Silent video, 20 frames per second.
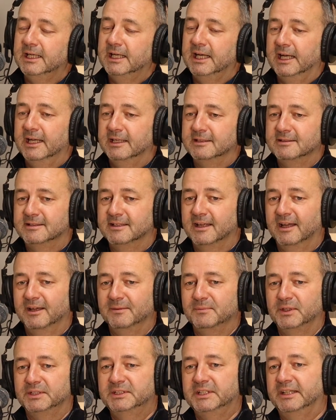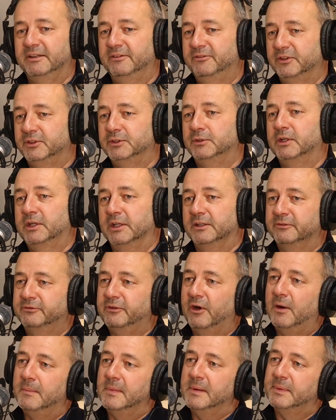And I said, if you look at the
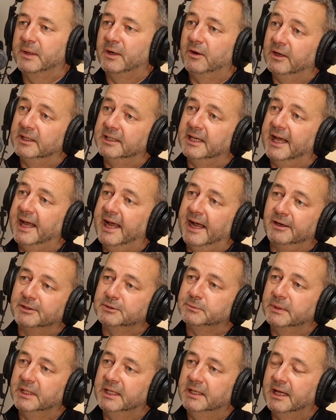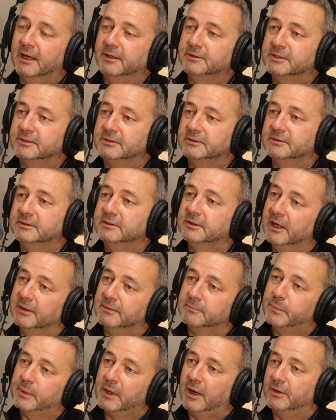farmer behind our house, when he goes and
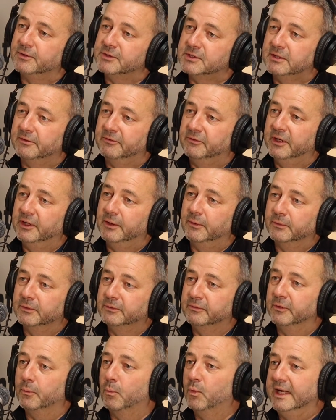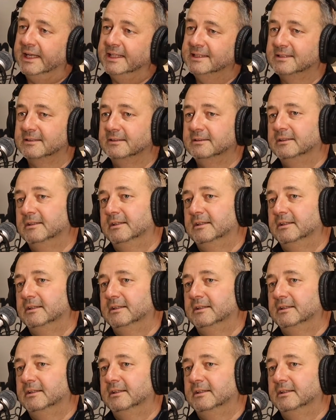plants the field for wheat,